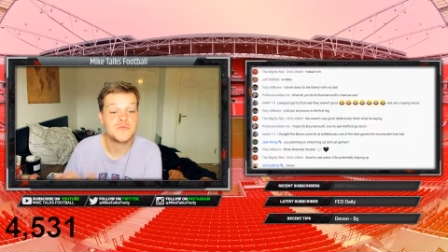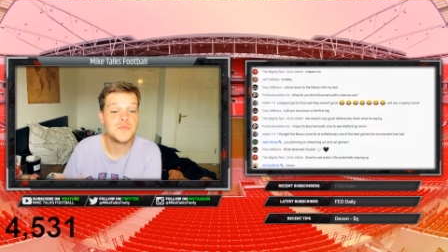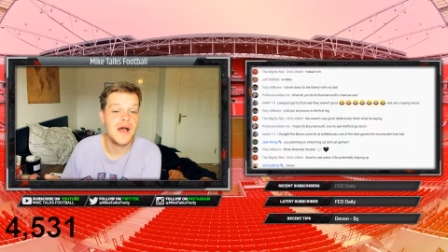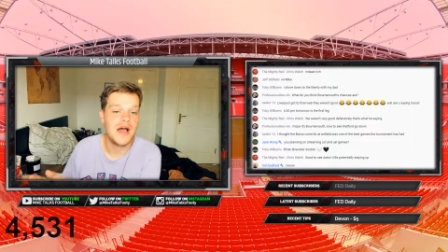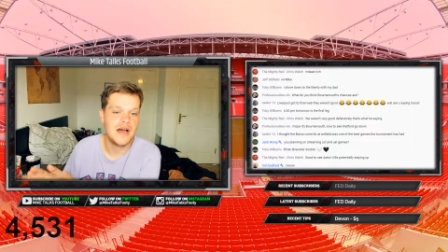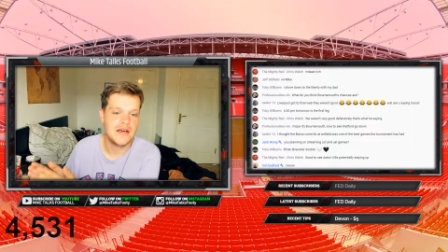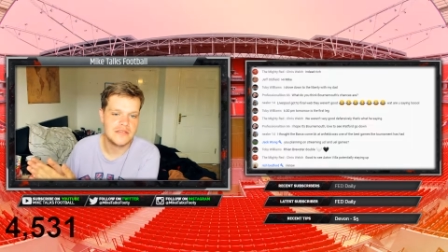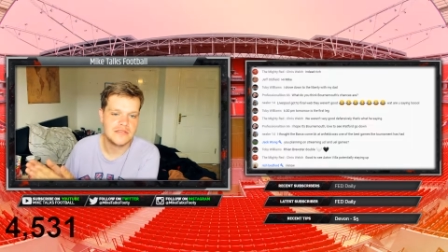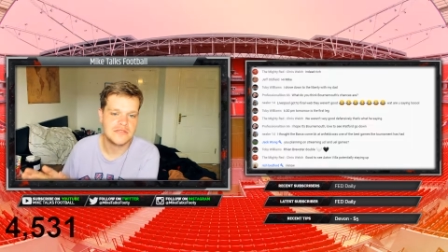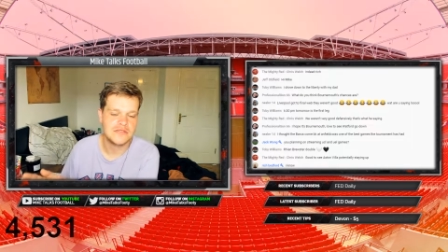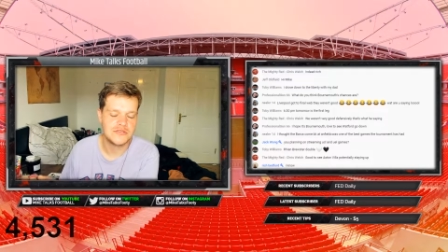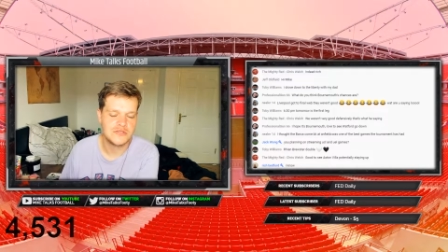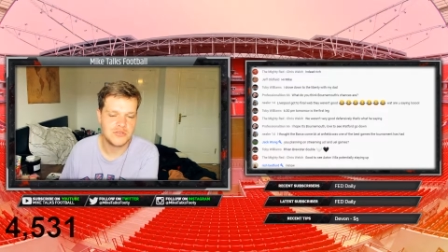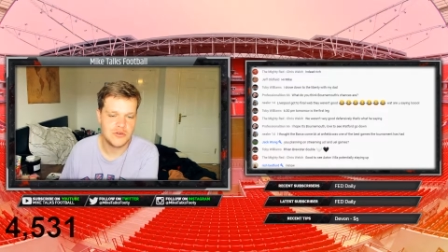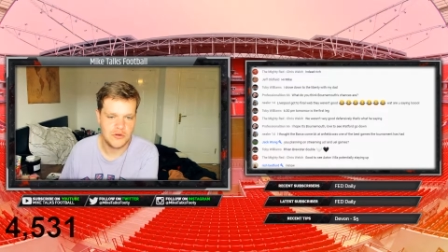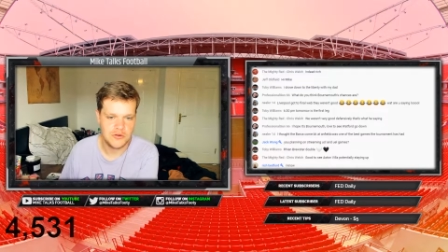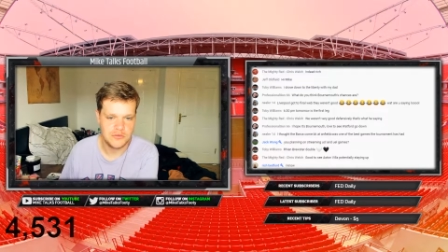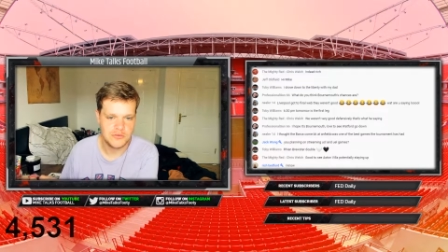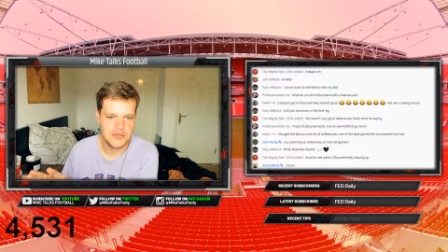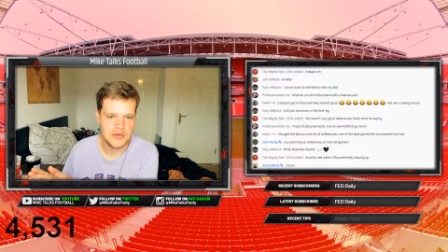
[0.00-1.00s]
better than
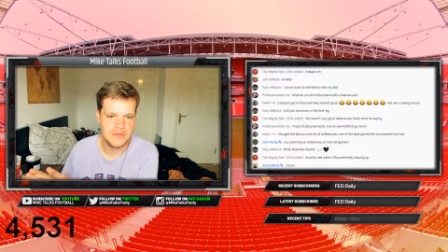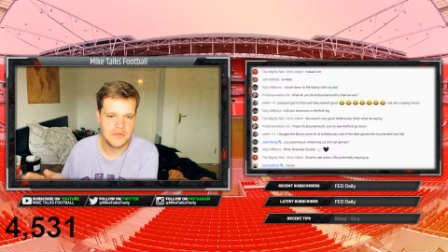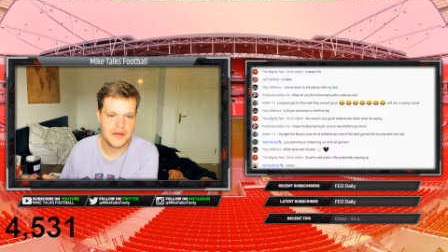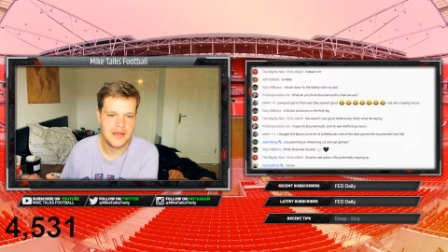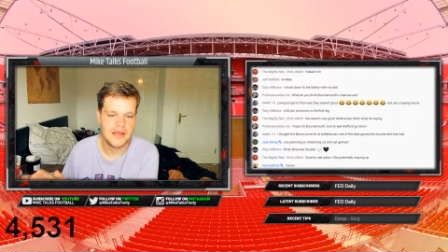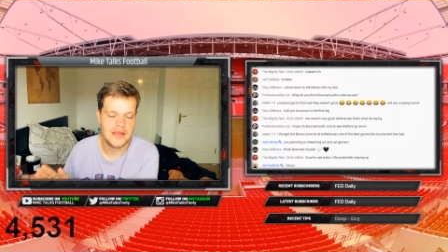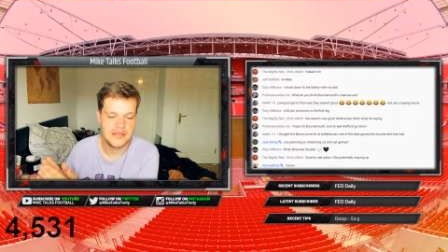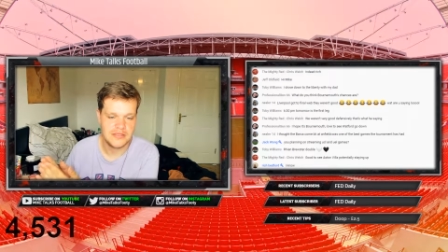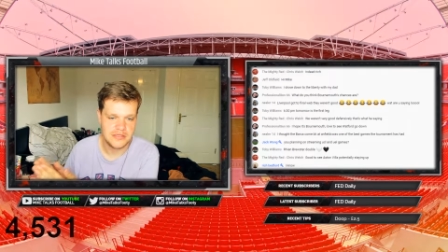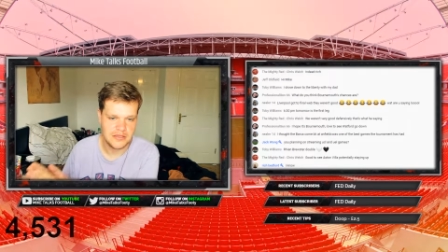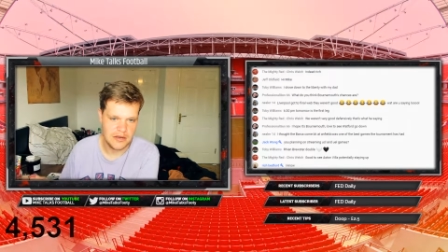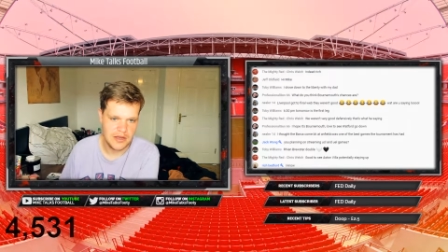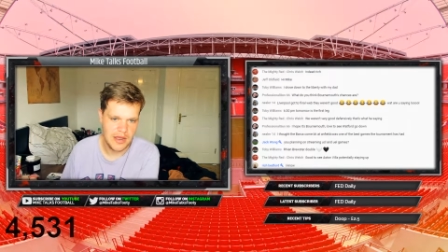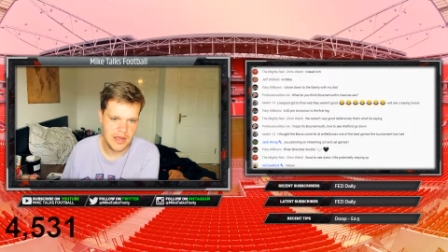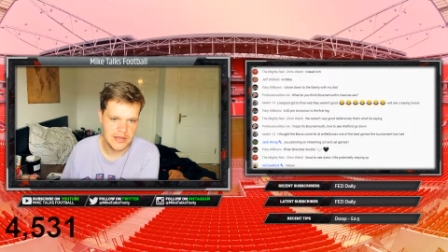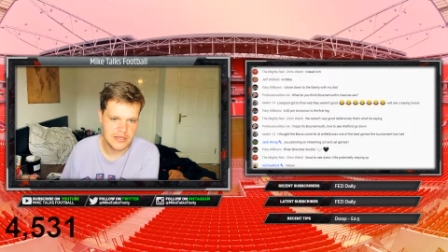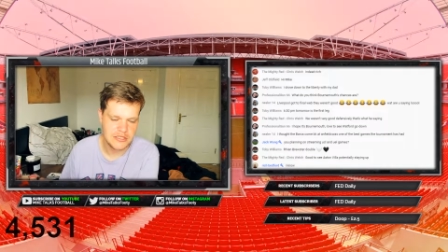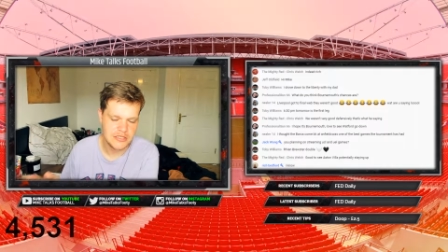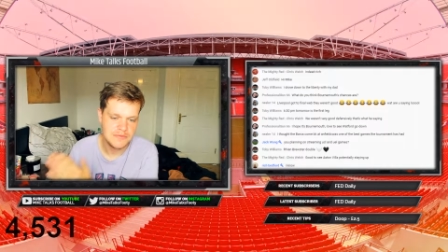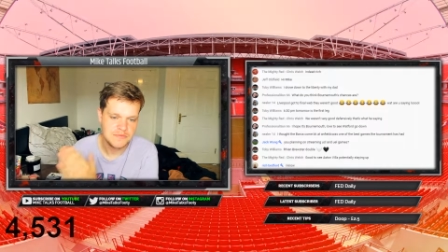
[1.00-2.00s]
Tottenham's comeback against
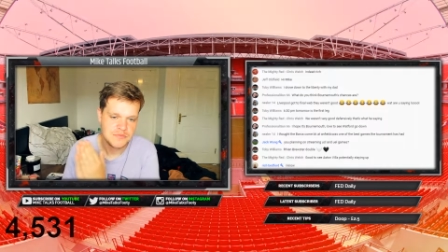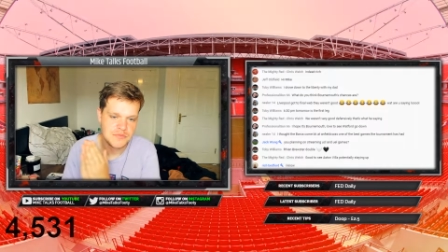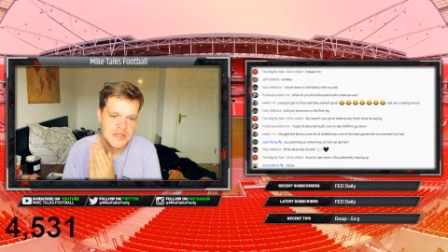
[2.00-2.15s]
Ajax.